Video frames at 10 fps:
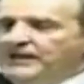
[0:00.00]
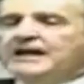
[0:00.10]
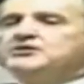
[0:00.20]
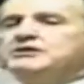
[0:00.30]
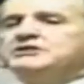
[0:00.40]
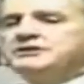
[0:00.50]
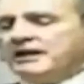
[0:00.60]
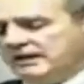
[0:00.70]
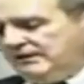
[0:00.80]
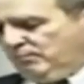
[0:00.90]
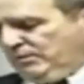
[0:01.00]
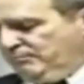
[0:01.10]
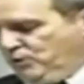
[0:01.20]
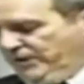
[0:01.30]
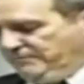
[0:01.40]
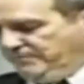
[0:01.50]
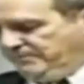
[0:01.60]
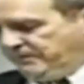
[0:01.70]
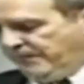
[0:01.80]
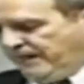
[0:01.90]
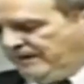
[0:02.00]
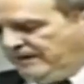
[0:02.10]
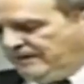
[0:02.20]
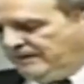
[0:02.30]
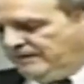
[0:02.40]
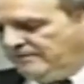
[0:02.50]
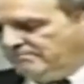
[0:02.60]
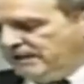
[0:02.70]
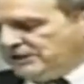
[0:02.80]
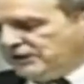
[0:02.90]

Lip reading: He actually stated at one point, "My